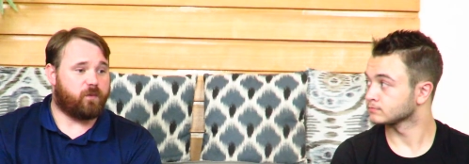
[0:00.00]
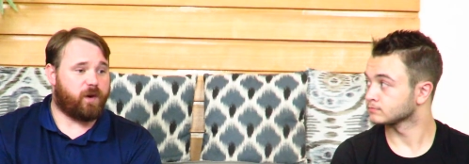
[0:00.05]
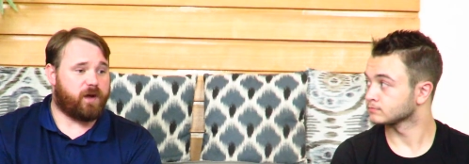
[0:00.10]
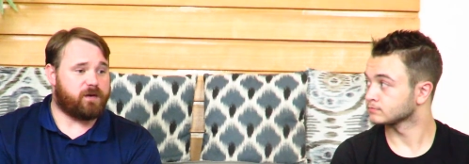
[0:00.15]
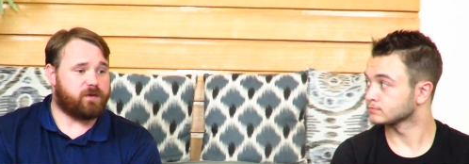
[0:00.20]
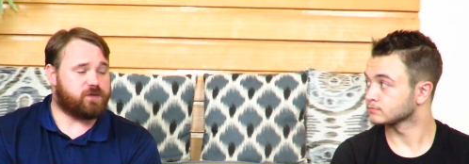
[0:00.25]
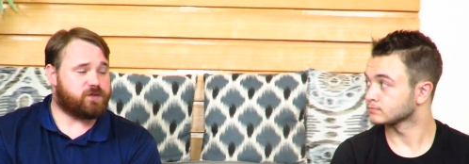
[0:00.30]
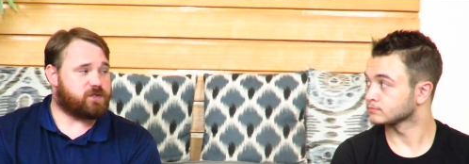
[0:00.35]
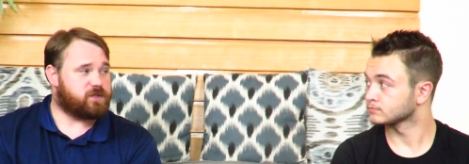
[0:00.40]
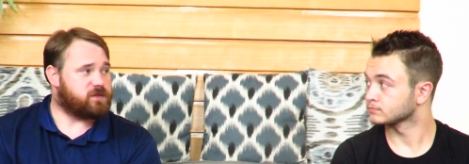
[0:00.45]

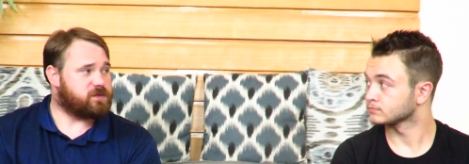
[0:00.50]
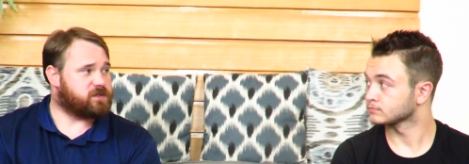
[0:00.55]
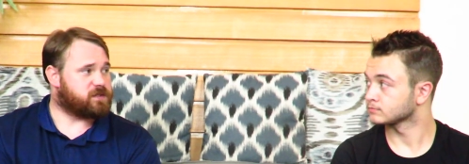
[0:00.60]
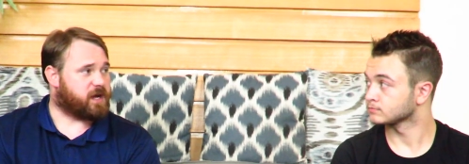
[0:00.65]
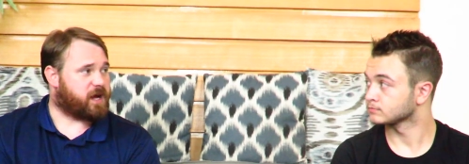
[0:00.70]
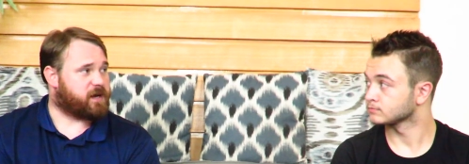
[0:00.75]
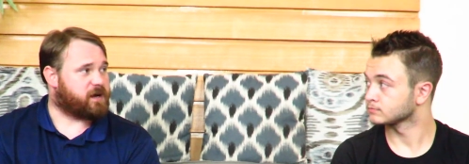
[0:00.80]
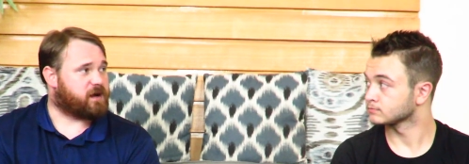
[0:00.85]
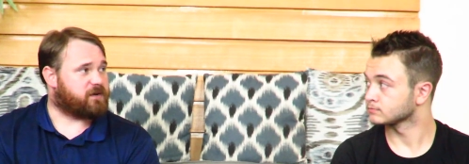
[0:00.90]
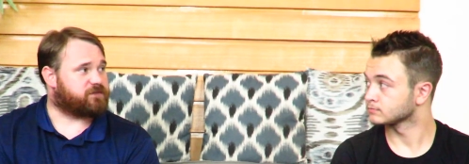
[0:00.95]
Speaker 1: Why don't you
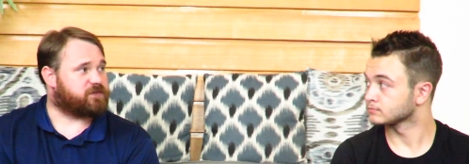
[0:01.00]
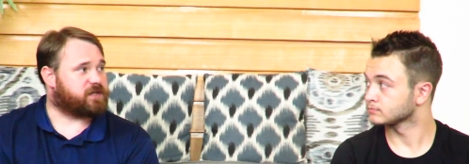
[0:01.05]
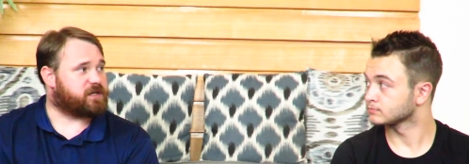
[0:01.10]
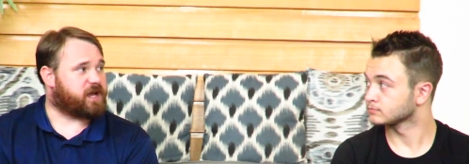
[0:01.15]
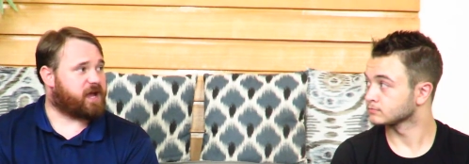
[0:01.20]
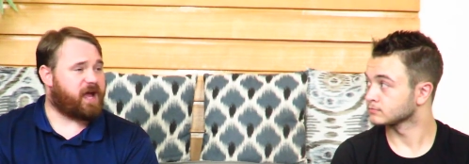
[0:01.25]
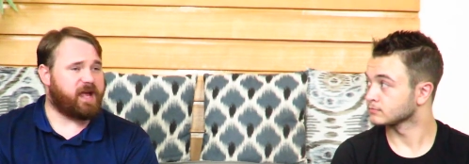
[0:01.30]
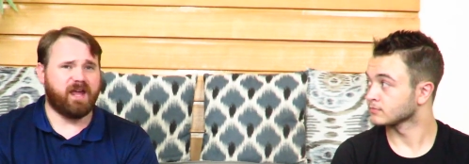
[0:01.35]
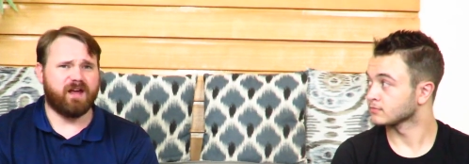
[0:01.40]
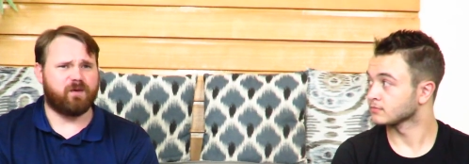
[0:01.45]
sign off
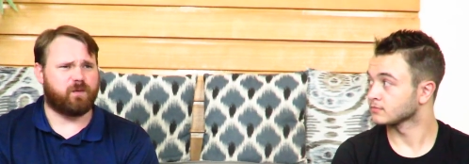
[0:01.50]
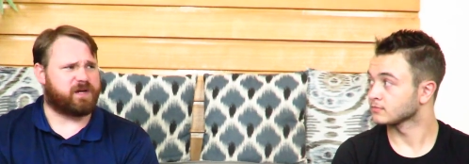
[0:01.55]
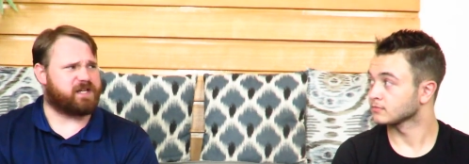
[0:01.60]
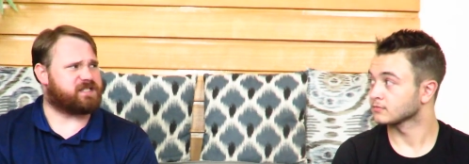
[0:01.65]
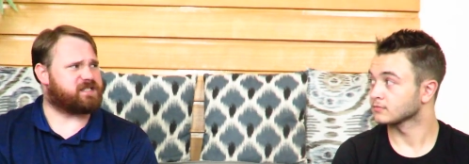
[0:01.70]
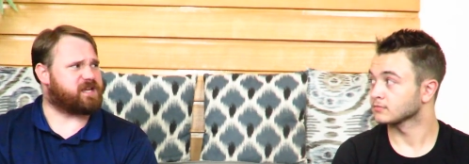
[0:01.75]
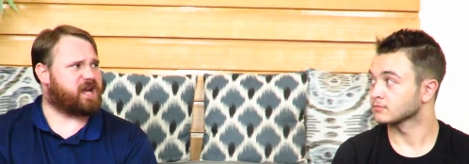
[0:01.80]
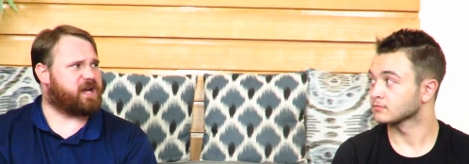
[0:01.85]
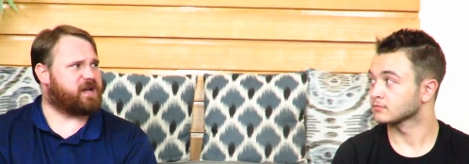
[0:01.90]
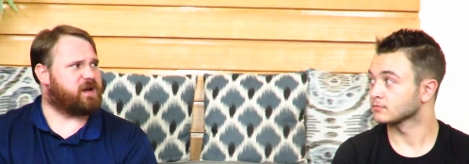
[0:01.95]
today? I
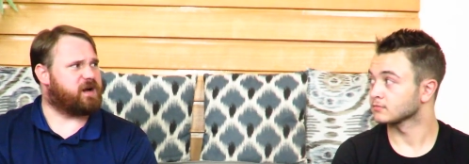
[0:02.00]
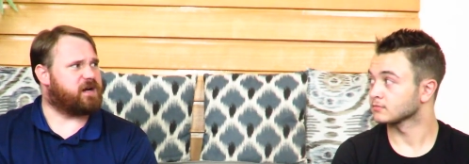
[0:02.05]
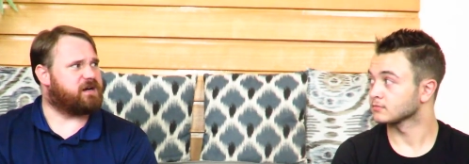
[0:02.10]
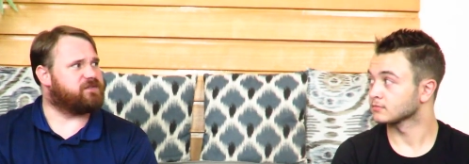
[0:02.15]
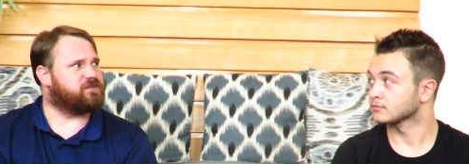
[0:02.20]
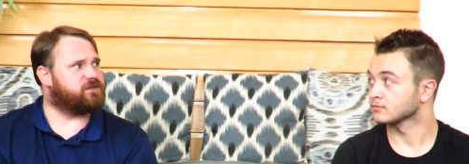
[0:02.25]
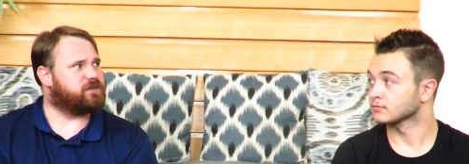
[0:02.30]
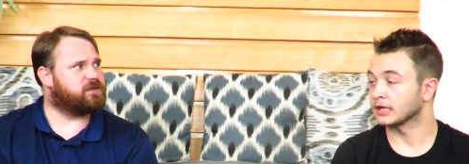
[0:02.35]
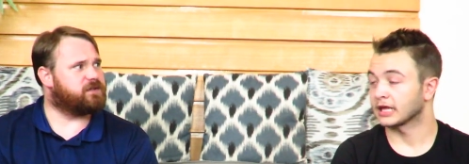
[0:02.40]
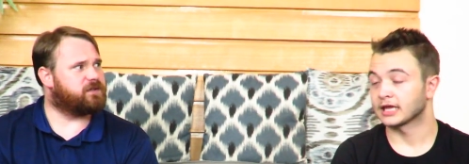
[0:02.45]
always sign
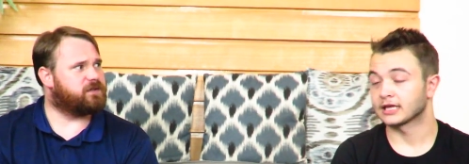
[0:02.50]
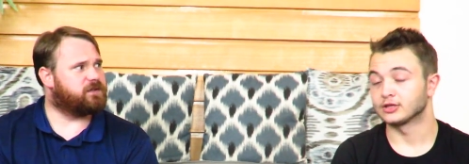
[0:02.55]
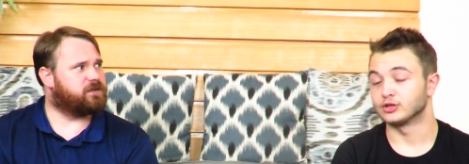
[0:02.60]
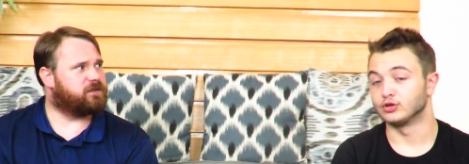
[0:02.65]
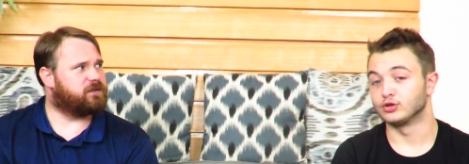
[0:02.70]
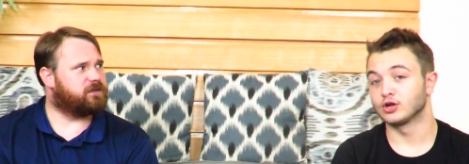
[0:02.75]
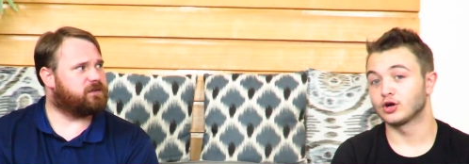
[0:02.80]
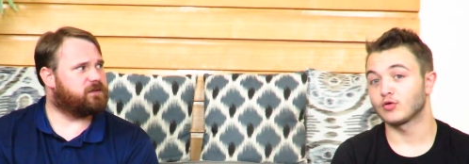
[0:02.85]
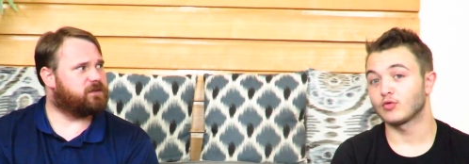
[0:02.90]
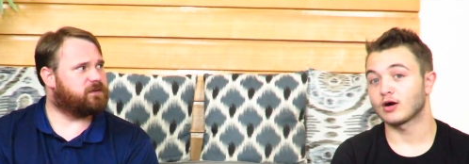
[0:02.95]
off.
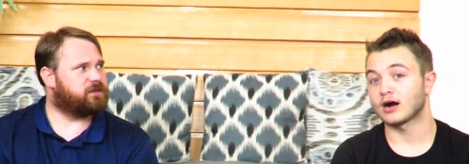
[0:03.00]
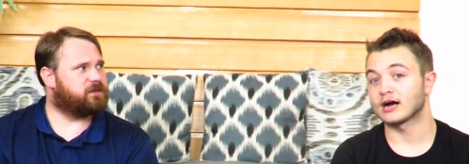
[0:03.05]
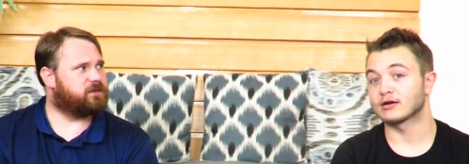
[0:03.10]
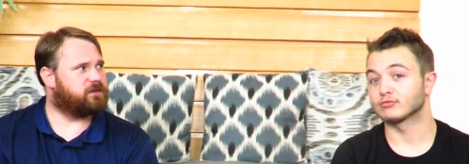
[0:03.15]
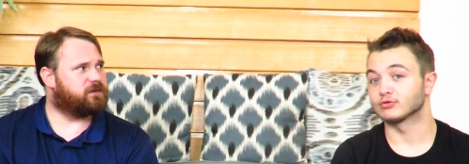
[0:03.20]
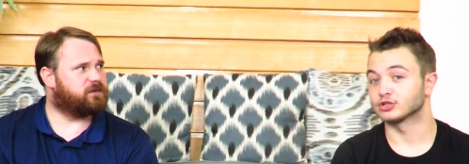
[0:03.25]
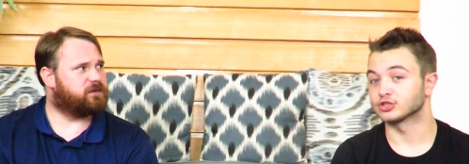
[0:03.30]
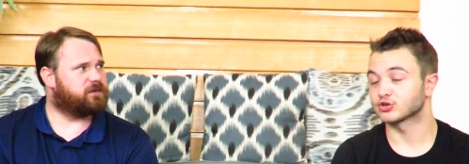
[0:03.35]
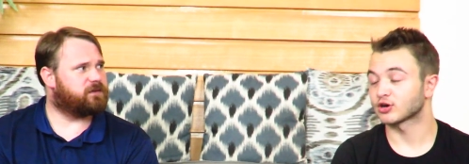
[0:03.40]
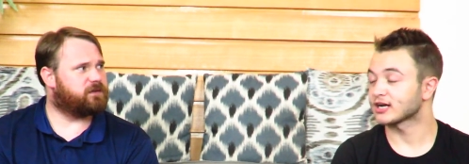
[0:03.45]
You
Speaker 2: know,
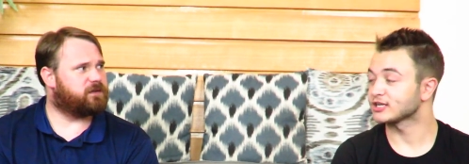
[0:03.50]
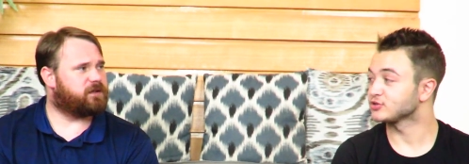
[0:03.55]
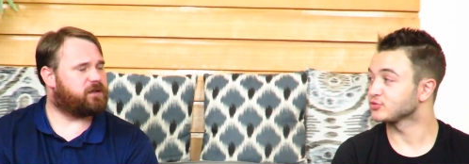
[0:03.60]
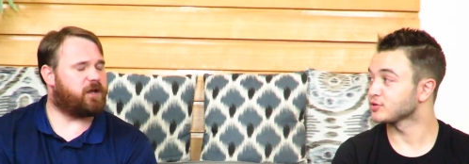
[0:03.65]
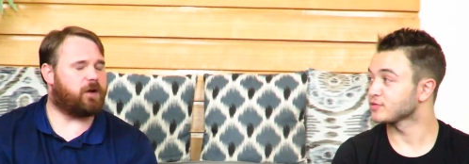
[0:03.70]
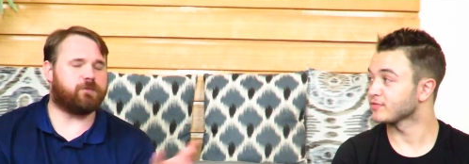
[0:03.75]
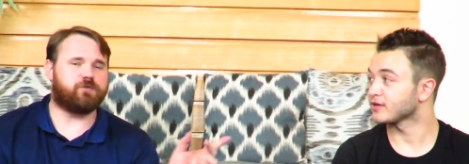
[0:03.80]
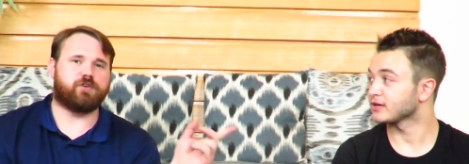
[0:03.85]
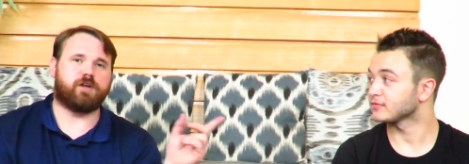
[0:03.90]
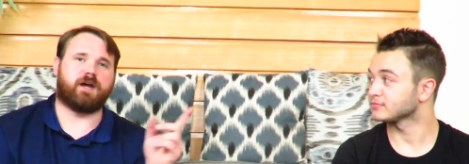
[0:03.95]
I would try
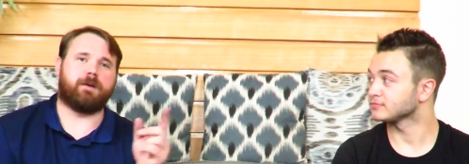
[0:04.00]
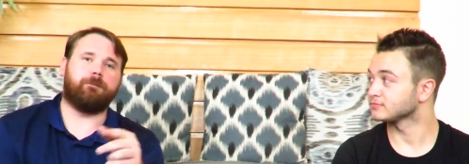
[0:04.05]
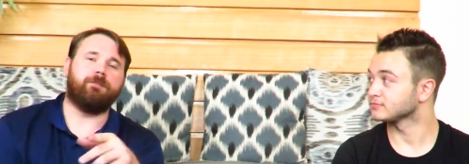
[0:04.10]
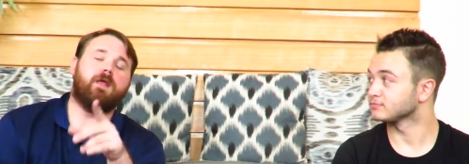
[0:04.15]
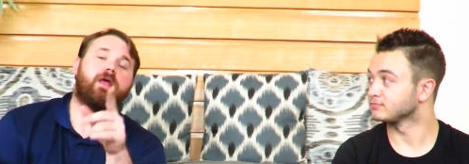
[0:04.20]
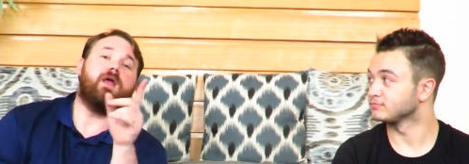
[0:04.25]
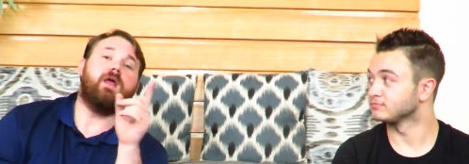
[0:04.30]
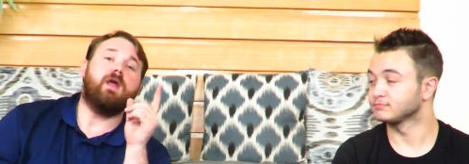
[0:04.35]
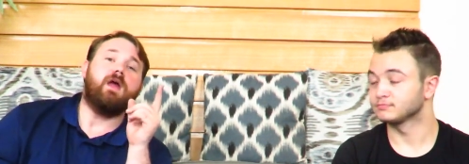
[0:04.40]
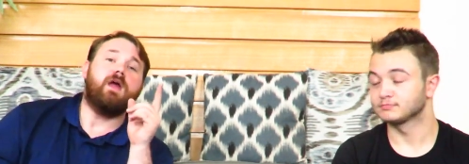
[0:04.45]
to... No, shut up.